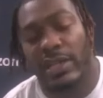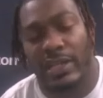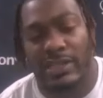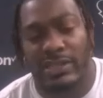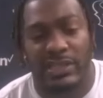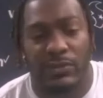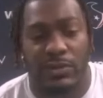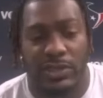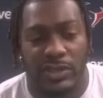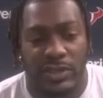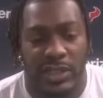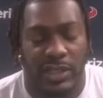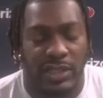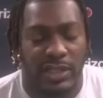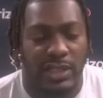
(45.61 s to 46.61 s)
and see what
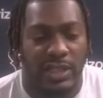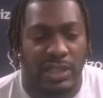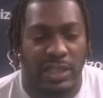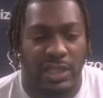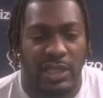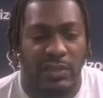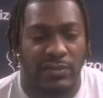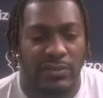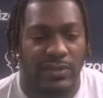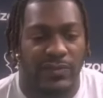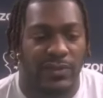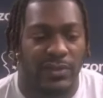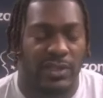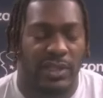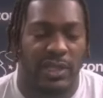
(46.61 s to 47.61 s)
Trey can give us
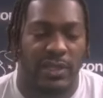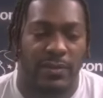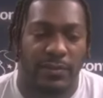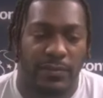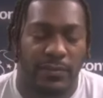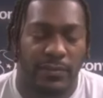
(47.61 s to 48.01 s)
for the game.